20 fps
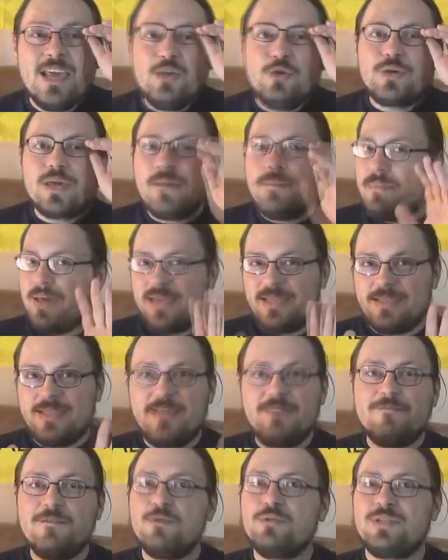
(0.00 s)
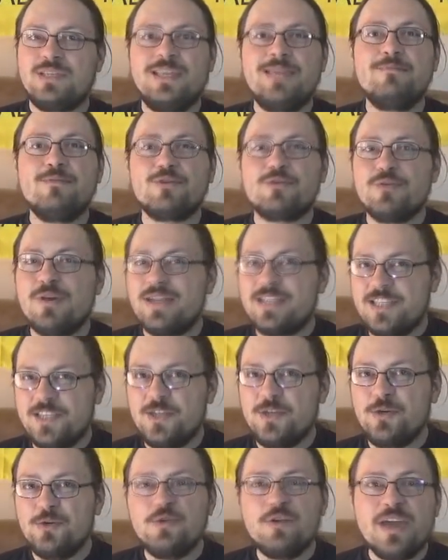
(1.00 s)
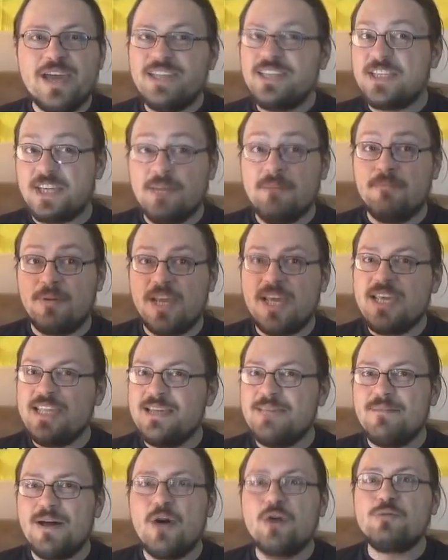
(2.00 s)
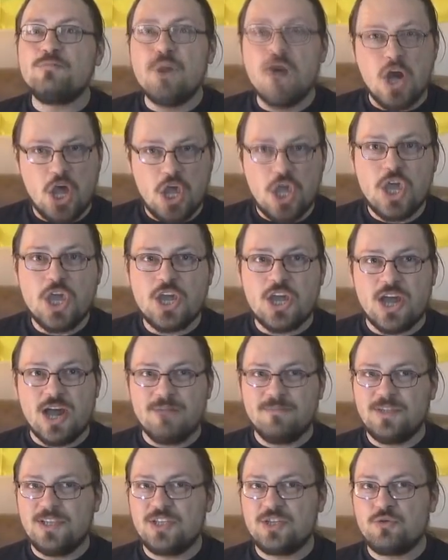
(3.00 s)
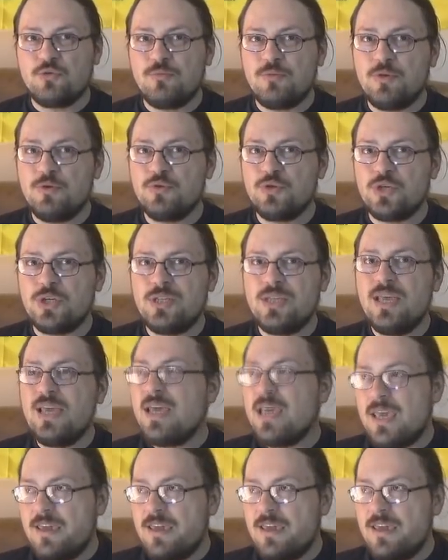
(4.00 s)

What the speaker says: You can bet they vote Democrat too and complain about more income distribution,